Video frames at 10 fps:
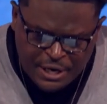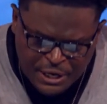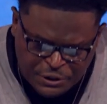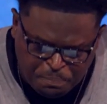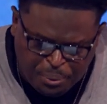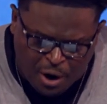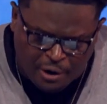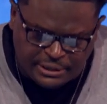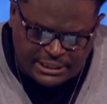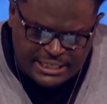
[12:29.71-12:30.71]
is
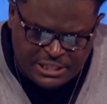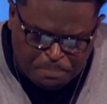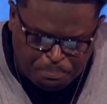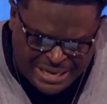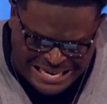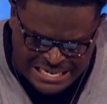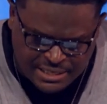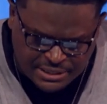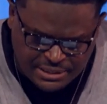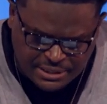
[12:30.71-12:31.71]
partly
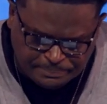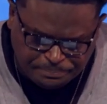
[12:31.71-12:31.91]
dependent